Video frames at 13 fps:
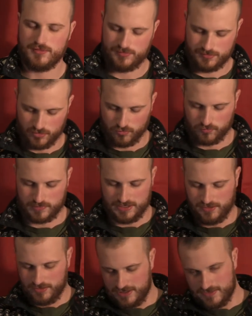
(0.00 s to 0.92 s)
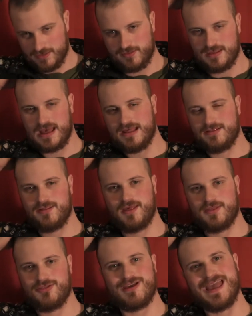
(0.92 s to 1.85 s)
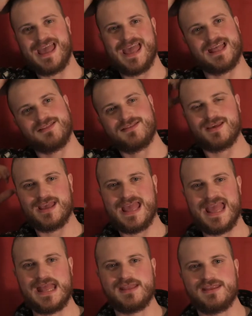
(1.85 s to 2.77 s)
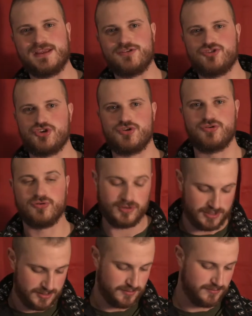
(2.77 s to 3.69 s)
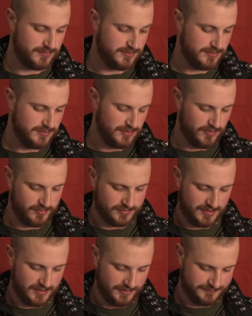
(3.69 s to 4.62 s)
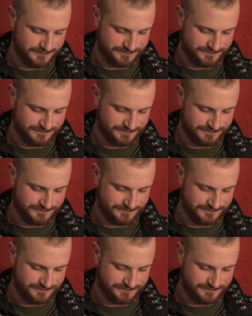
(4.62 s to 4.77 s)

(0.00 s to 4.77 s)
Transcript: So really, this guy's like the anti-Jew. Okay.